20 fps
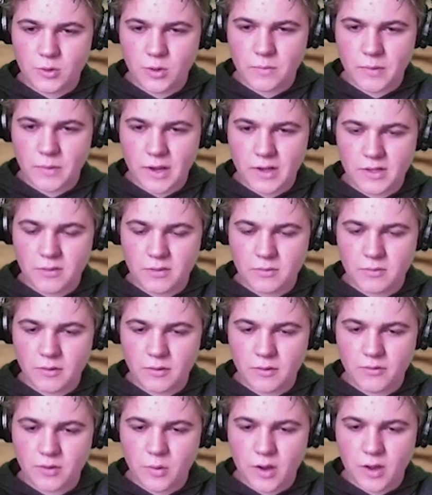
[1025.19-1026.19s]
a cool Bison
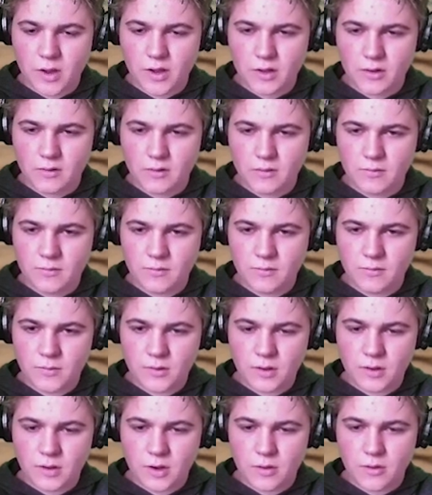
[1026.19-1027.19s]
move, the way it
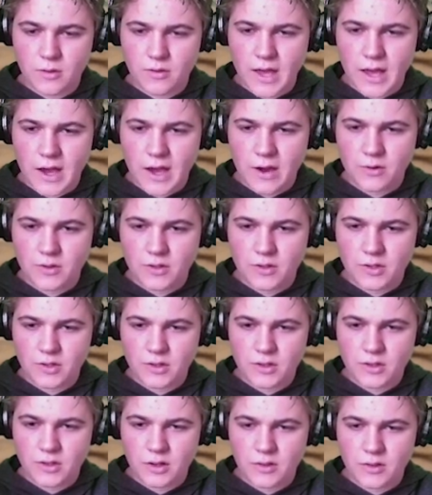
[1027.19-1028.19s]
goes out
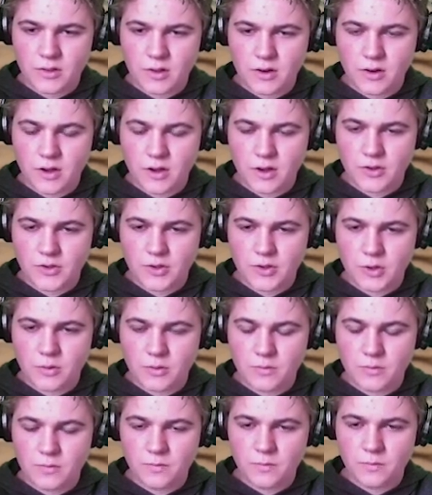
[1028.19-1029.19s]
and then
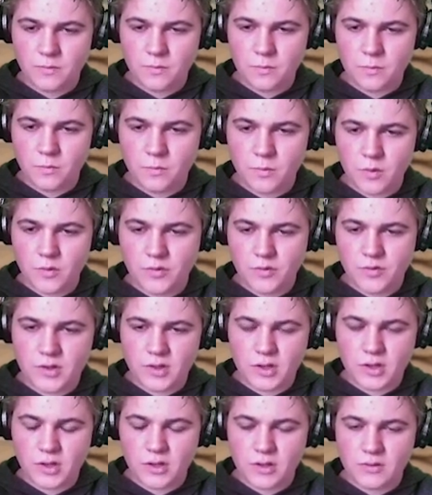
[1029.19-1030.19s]
also
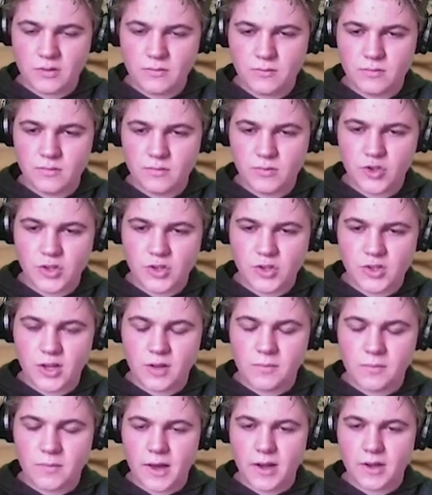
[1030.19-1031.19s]
moves the
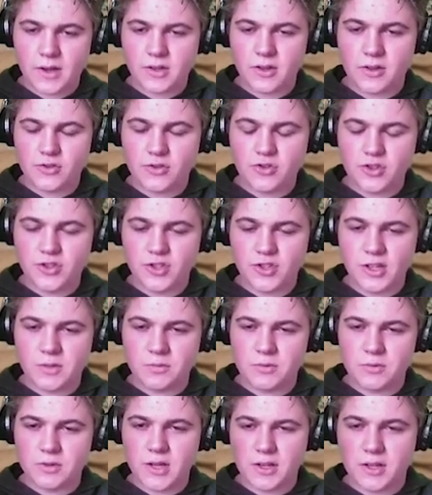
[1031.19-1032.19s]
Ginseng back, so the Ginseng
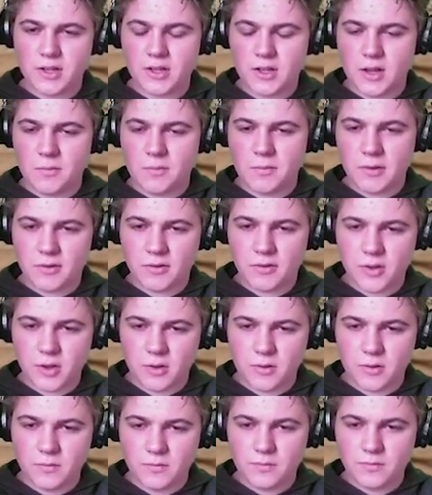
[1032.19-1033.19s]
is protecting it, but
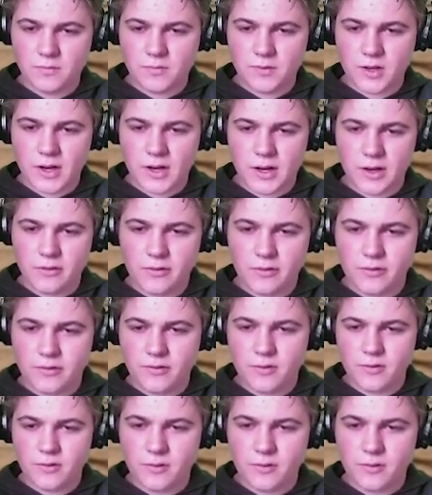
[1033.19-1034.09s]
still kind of